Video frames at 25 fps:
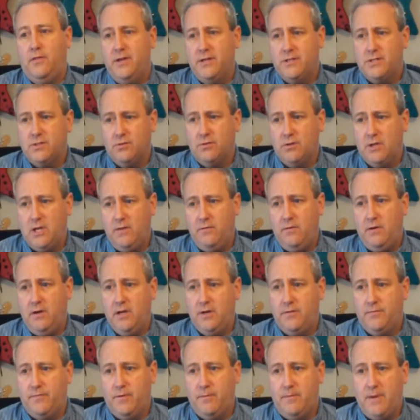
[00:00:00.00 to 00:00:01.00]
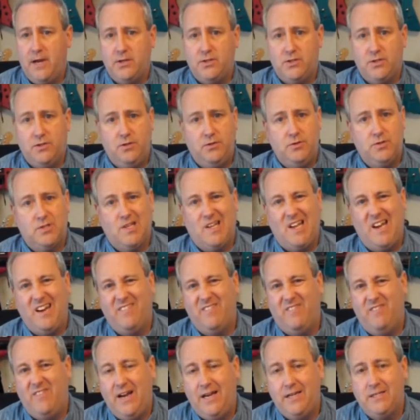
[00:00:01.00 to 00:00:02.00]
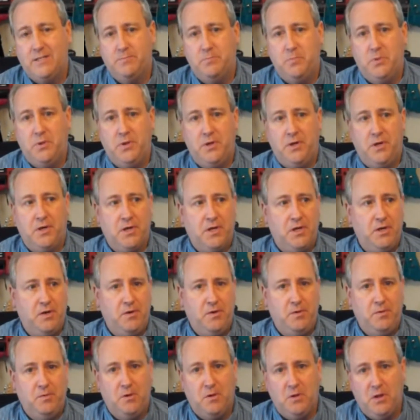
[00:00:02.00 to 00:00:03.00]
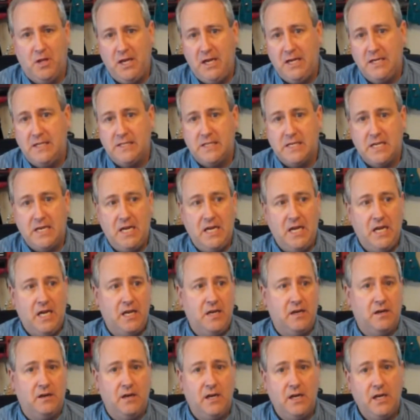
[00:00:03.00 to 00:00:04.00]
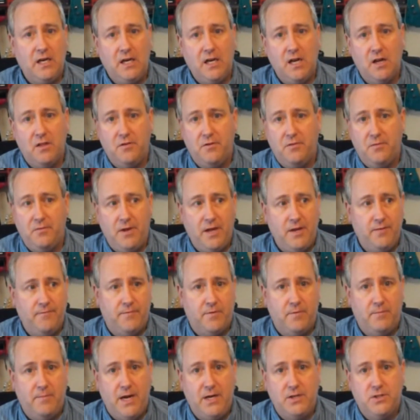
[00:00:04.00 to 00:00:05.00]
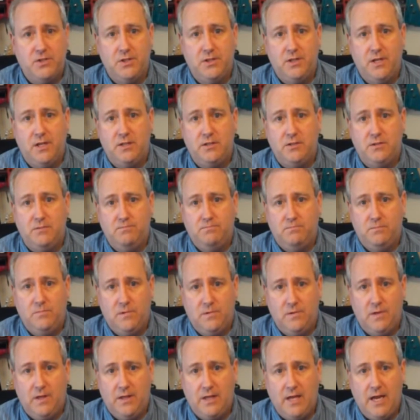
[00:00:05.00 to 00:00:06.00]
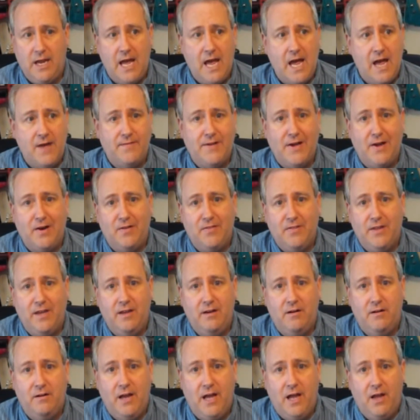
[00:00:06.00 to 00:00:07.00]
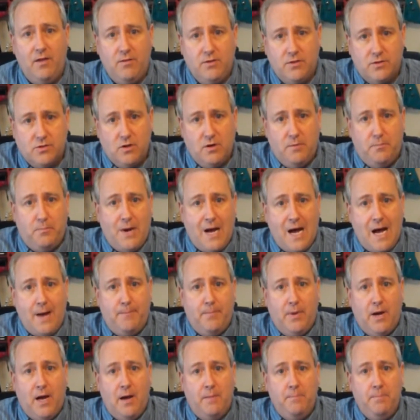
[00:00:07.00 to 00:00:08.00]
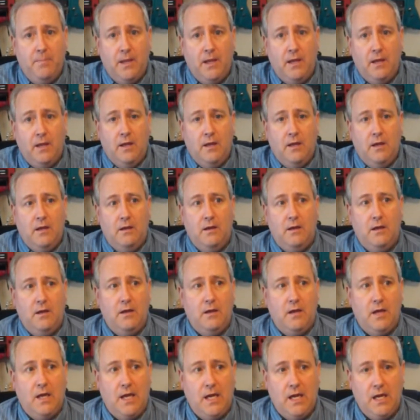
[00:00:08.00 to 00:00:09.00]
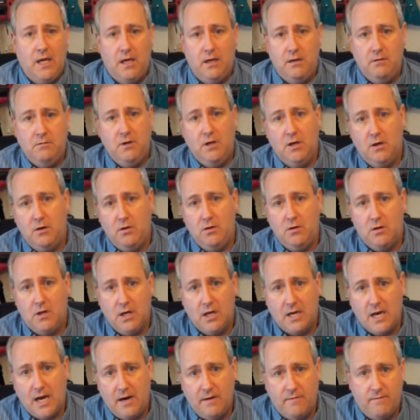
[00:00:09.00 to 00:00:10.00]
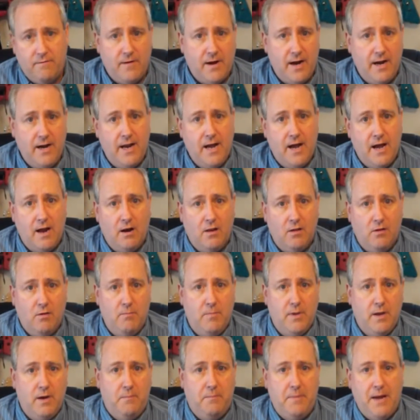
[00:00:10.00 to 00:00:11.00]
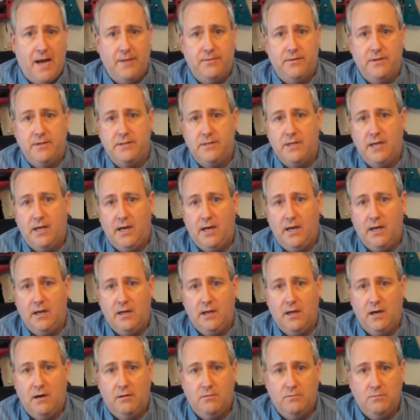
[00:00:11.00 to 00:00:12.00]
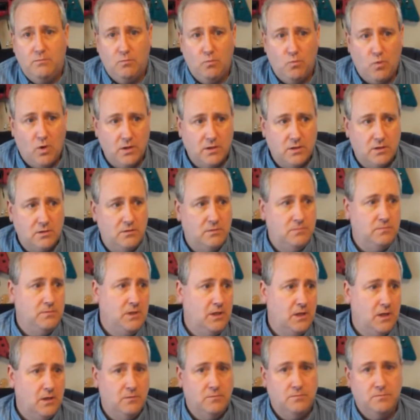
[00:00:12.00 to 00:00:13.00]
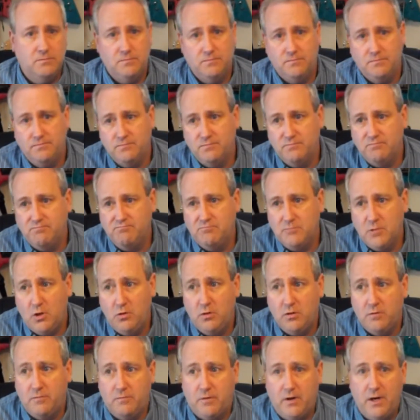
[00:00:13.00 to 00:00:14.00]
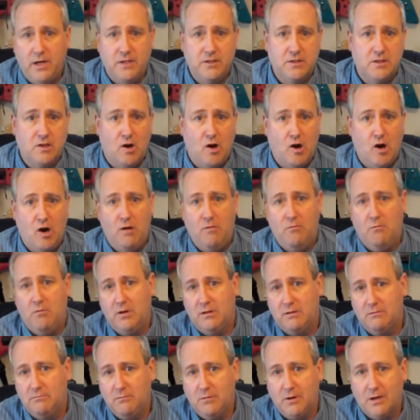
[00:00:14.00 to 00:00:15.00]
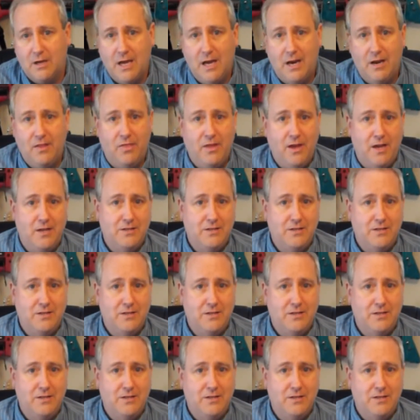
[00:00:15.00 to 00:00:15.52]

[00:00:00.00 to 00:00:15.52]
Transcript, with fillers: This will give you information usually like Facebook and LinkedIn and any other information that, that they have out on the internet It's going to pop up. And, you know, you can kind of find out a little bit about the tenant, you know, what they're, you know, who their friends are and what, what kind of